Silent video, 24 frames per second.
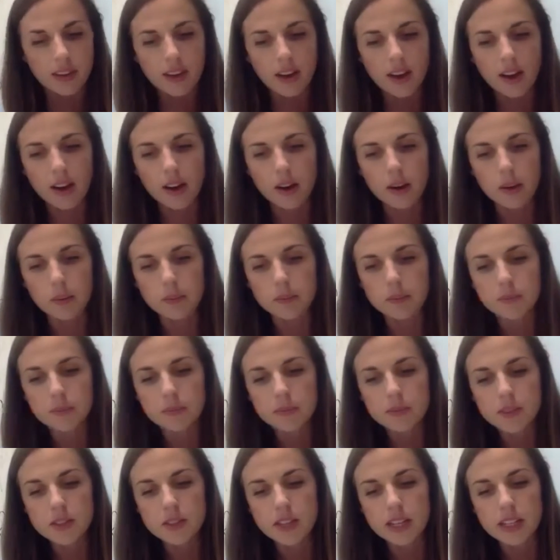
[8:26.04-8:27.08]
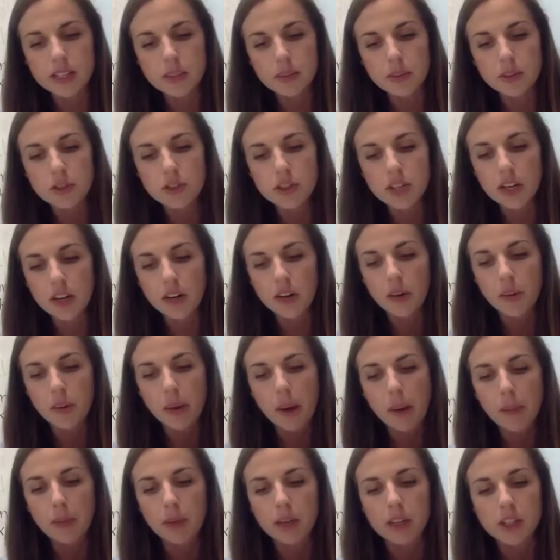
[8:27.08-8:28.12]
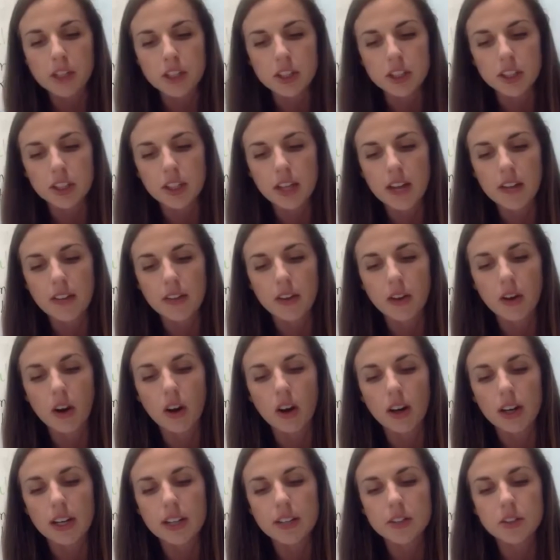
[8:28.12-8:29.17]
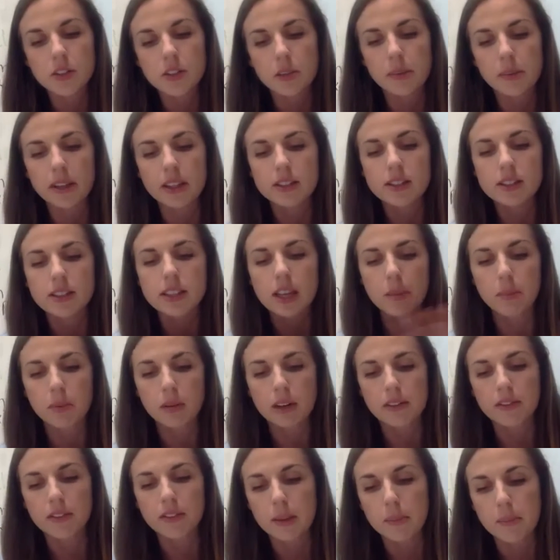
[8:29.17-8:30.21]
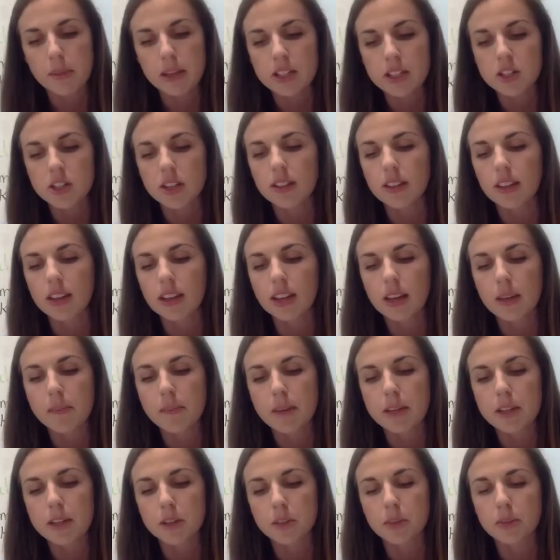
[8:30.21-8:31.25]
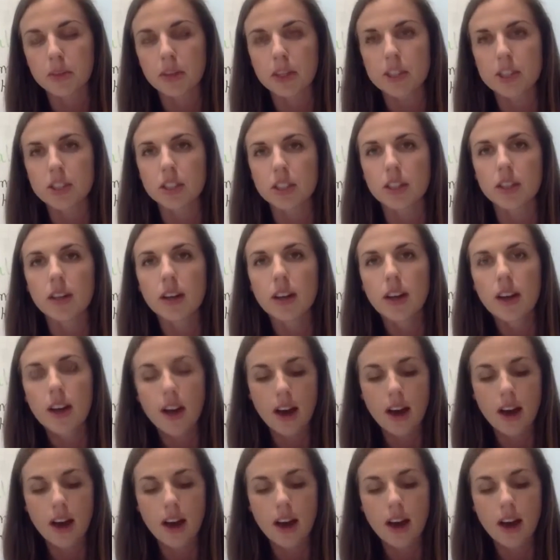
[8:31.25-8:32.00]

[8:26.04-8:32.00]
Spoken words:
So that's what you need to know about pressure. And there are instruments they briefly mentioned that can measure pressure.